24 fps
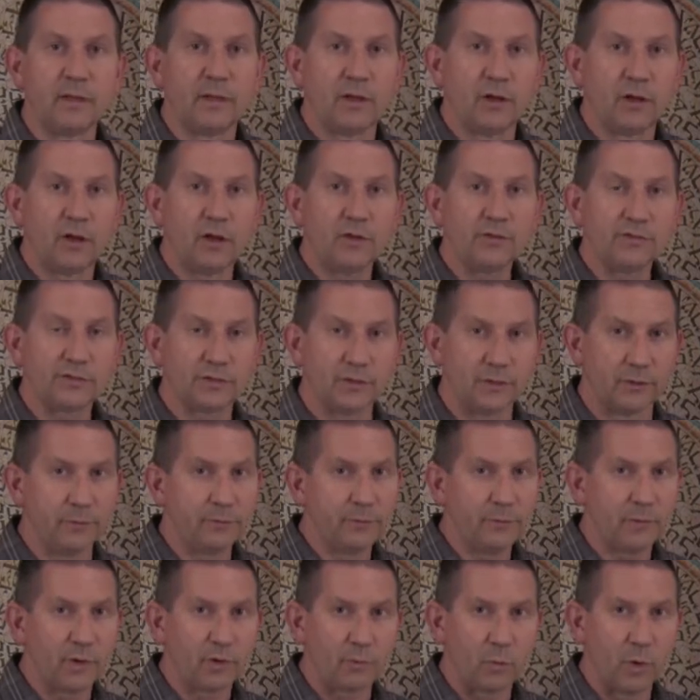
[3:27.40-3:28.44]

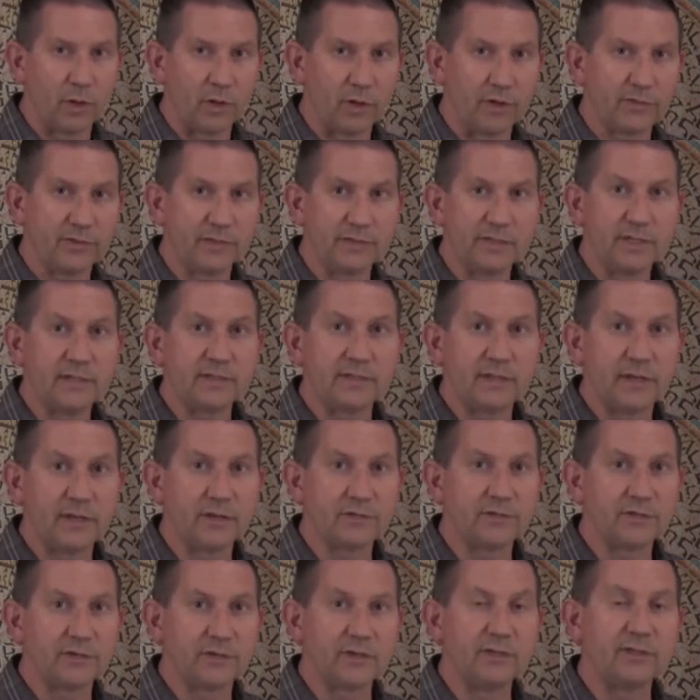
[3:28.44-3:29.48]
Also, while all the
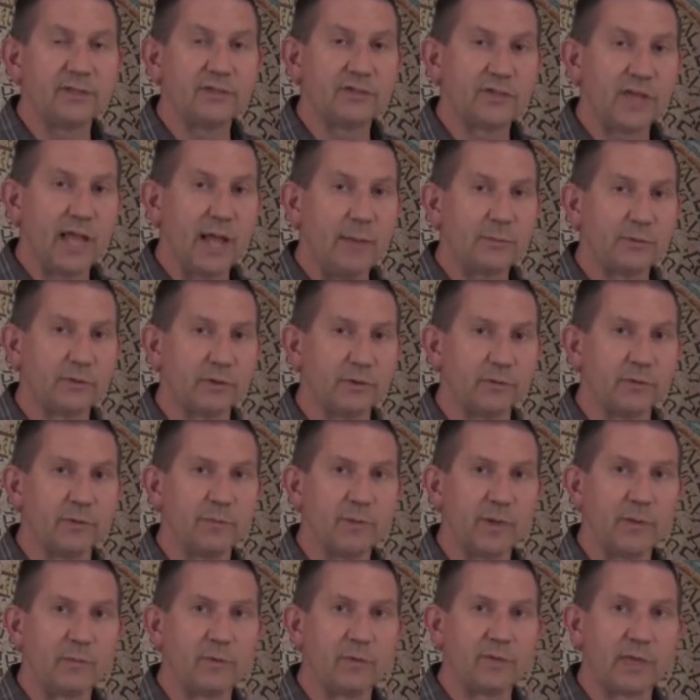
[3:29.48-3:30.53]
details are in the chapter,
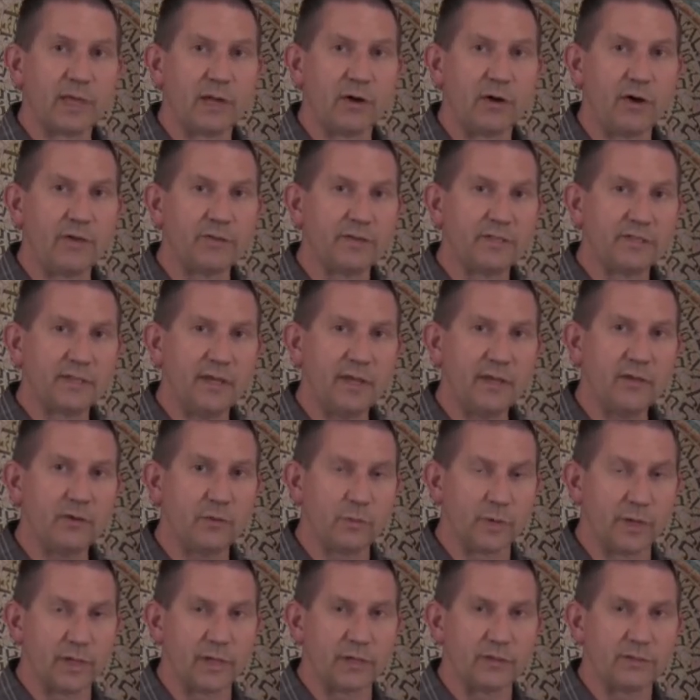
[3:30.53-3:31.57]
remember that all the
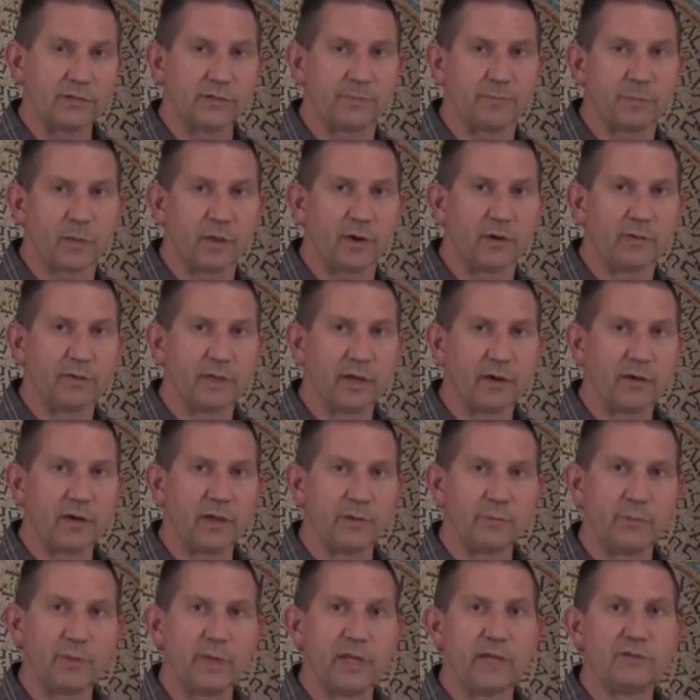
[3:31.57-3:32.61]
takeaways are there
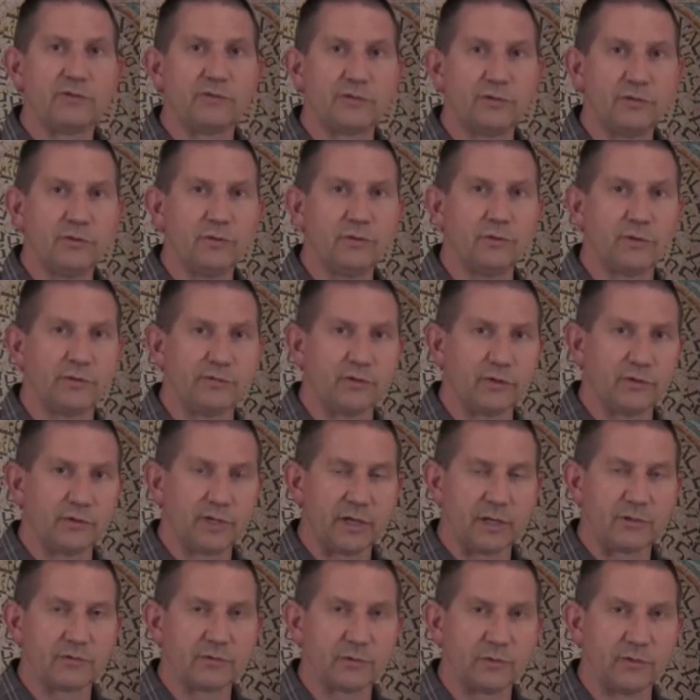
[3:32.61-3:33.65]
on page 2 of your
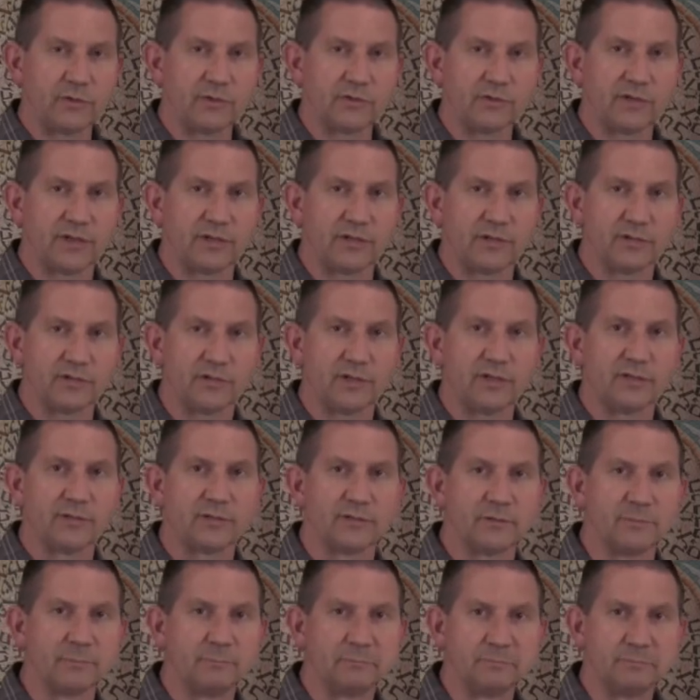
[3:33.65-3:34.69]
TechScroll study
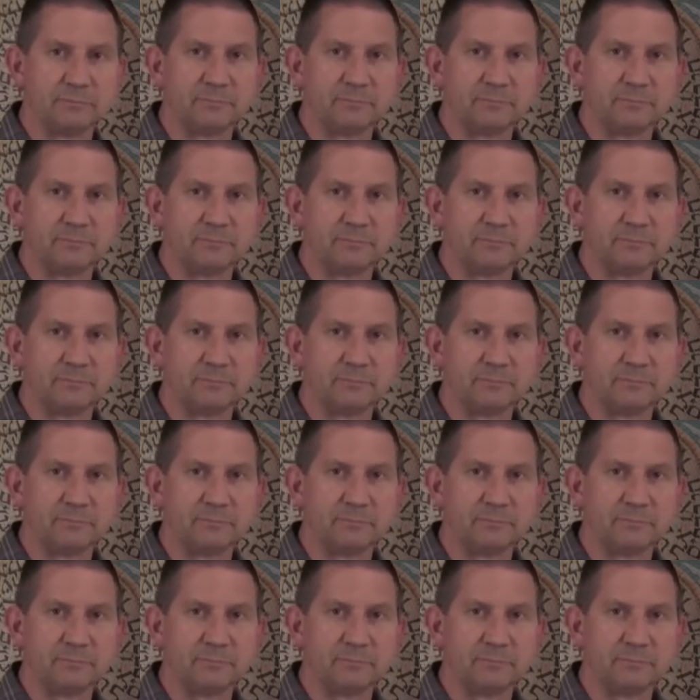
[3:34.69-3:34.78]
sheets.